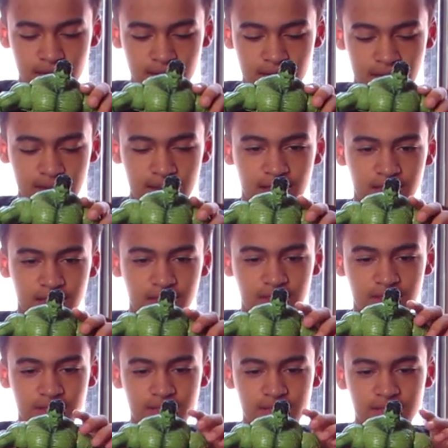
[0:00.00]
I got
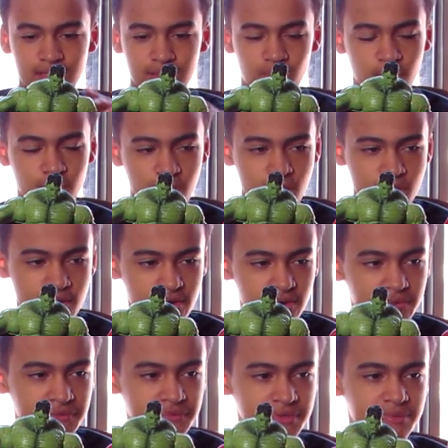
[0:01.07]
this Hulk a
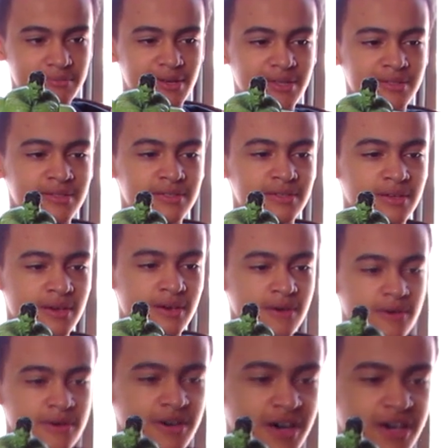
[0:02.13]
few months
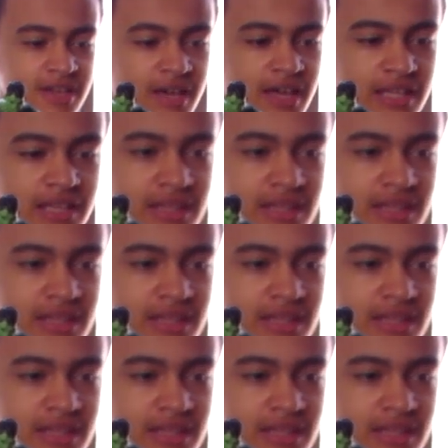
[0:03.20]
ago, I got